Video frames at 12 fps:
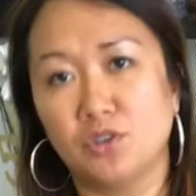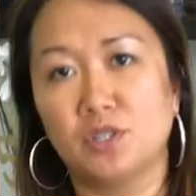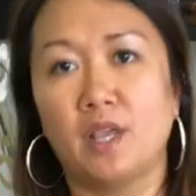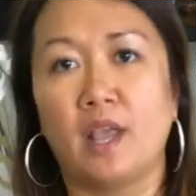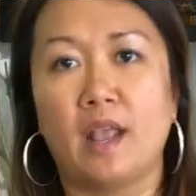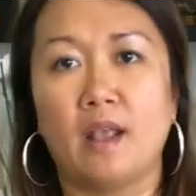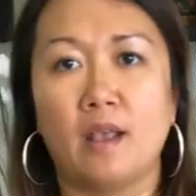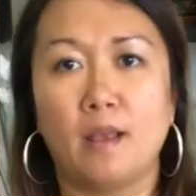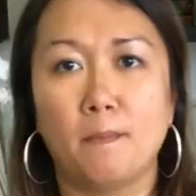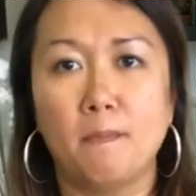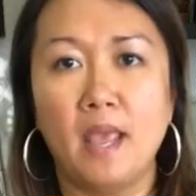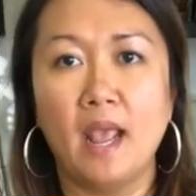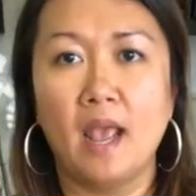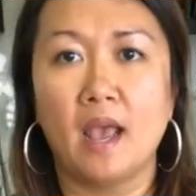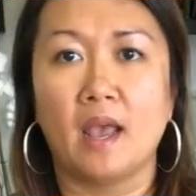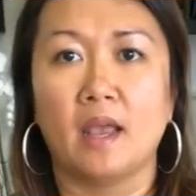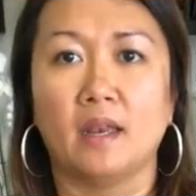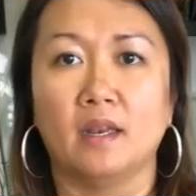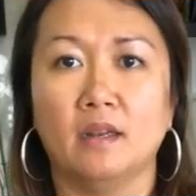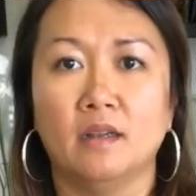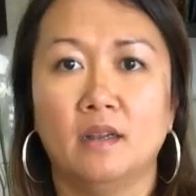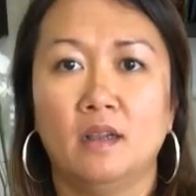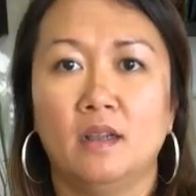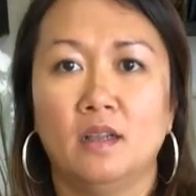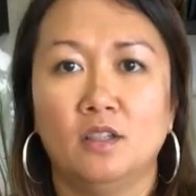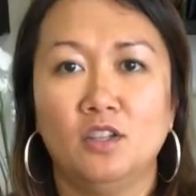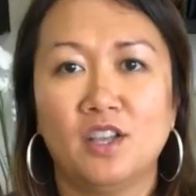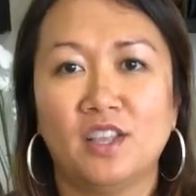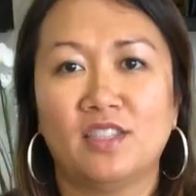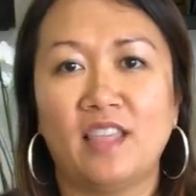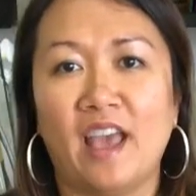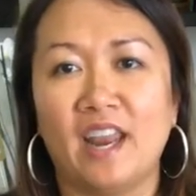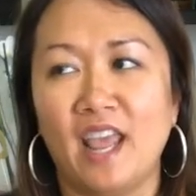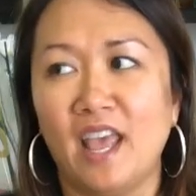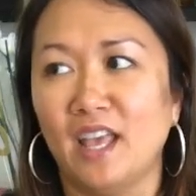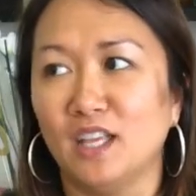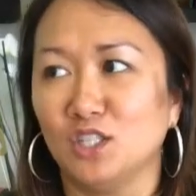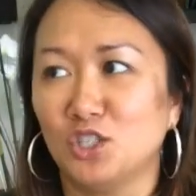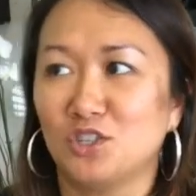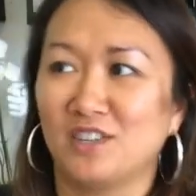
you're saying, man, look at that edge.